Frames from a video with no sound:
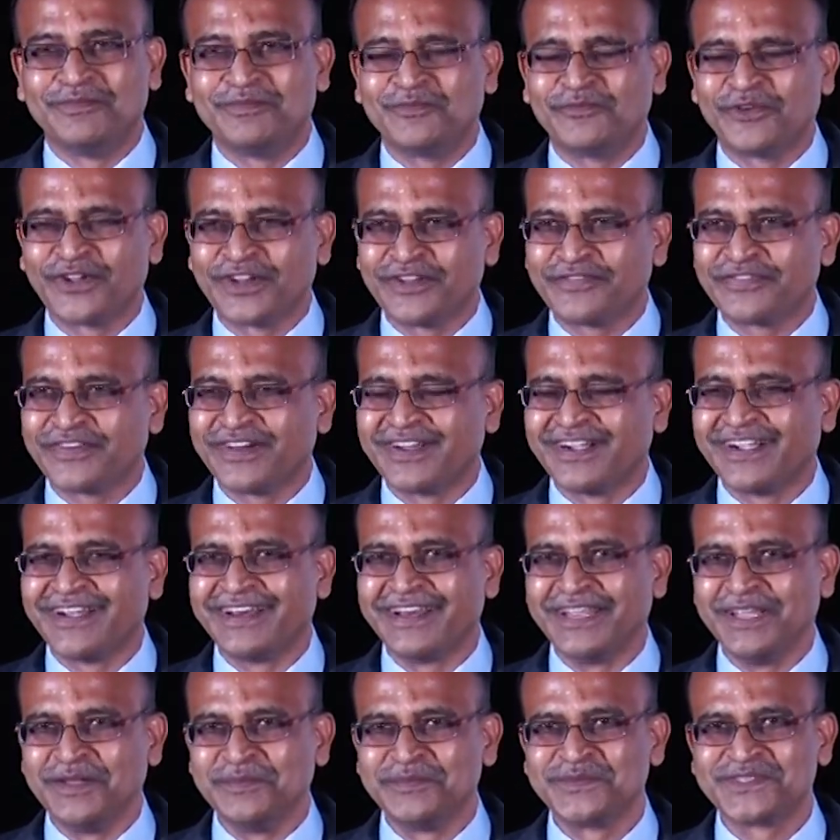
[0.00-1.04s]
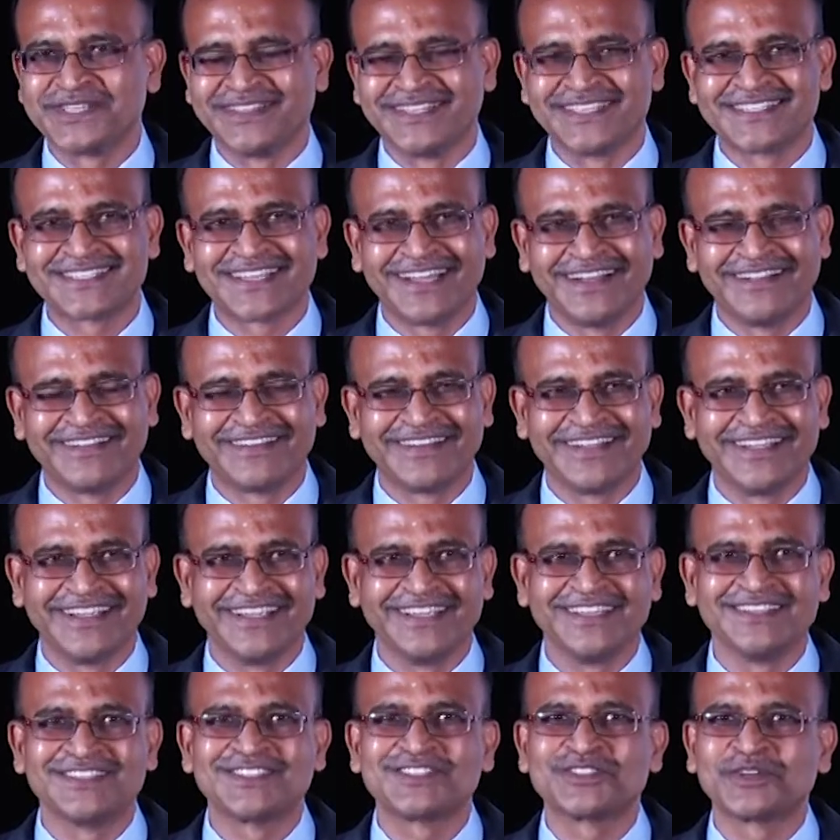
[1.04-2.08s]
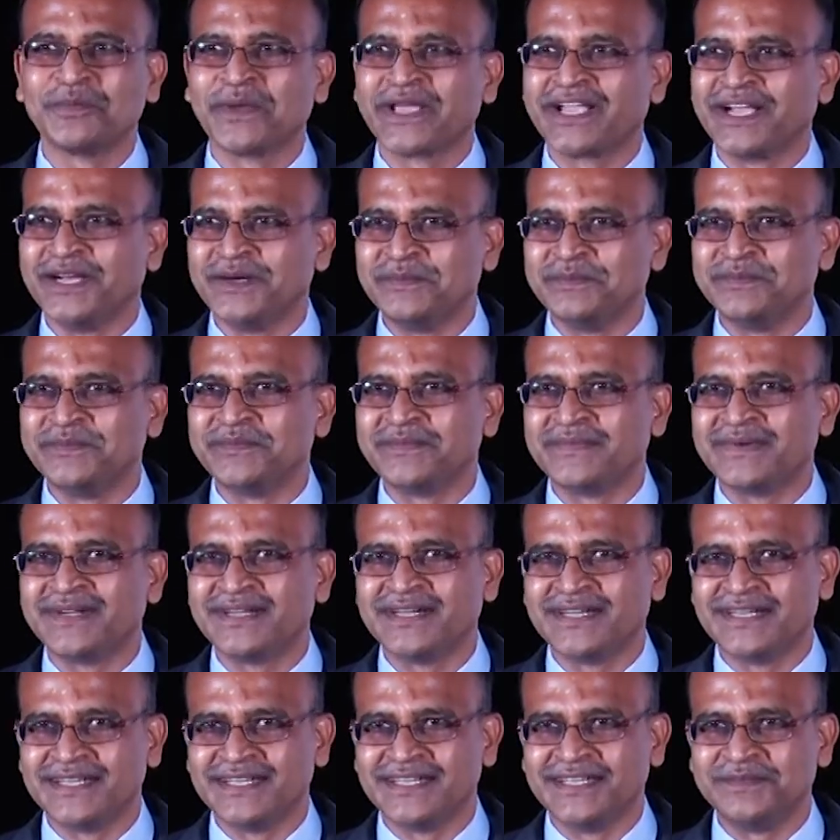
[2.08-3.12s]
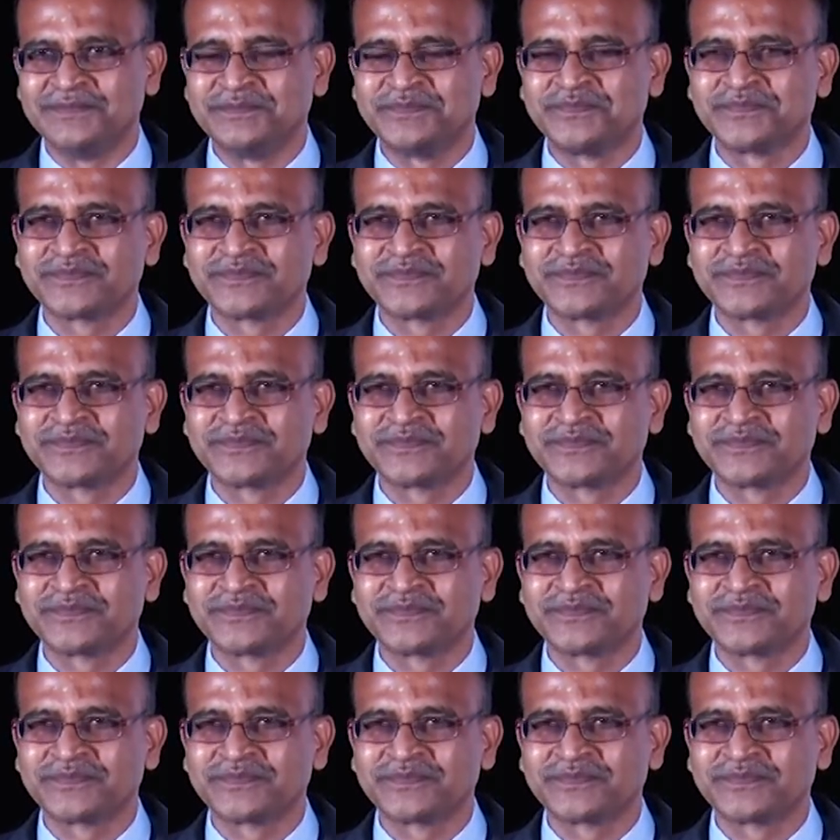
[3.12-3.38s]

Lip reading: One of our dreams in this country is to become a